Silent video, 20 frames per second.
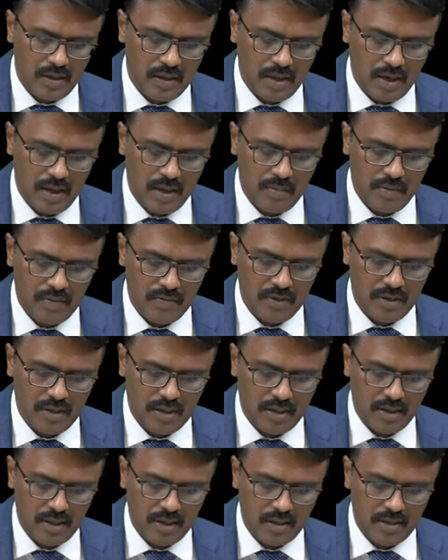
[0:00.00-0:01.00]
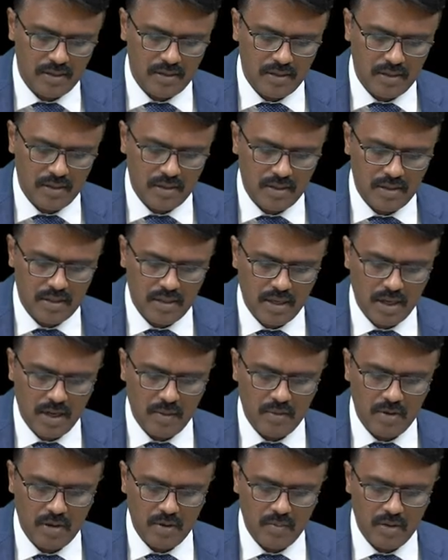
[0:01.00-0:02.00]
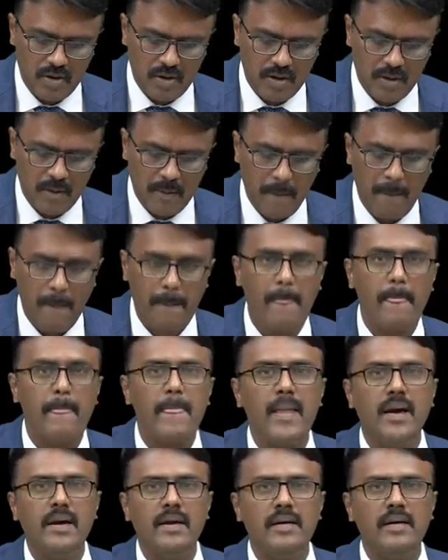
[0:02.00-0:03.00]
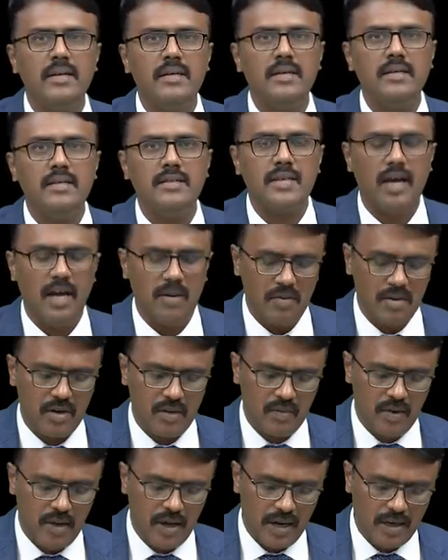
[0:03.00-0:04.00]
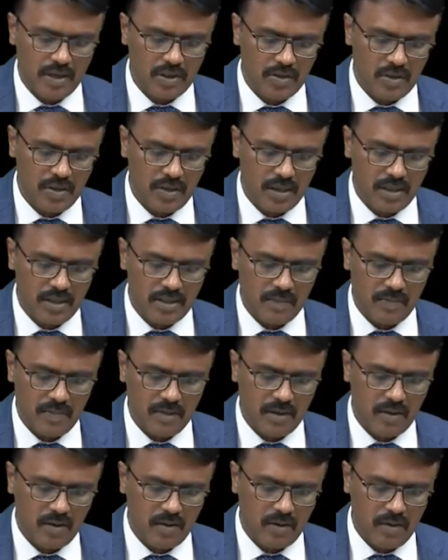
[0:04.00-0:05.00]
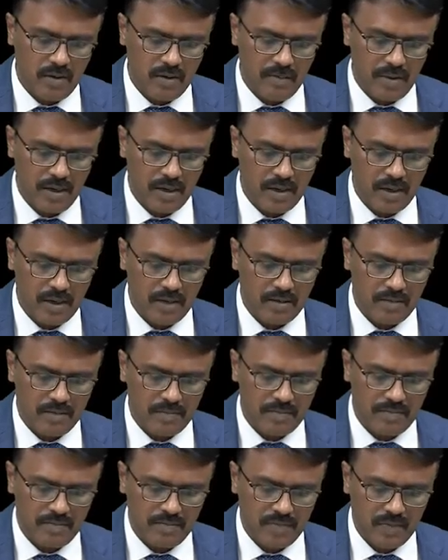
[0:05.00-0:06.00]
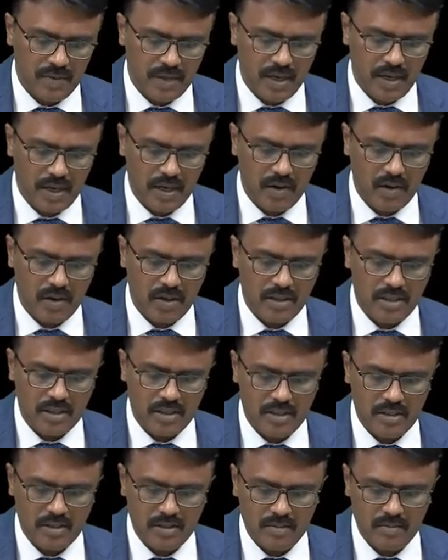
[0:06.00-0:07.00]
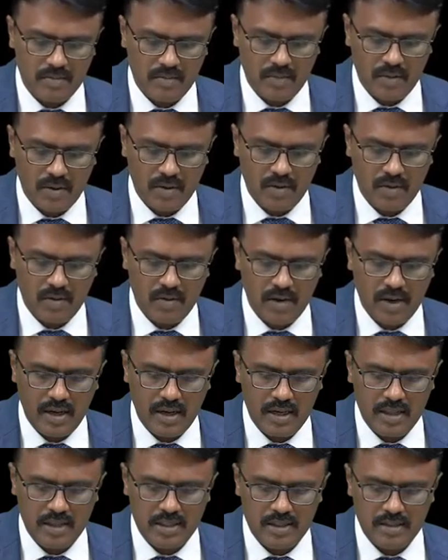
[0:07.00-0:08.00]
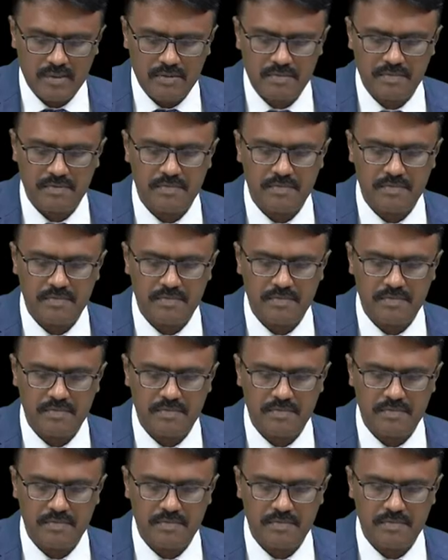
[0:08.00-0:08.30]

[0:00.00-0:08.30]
The name of the drug is salbutamol. Salbutamol acts on the receptor called beta 2 and causes bronchodilation.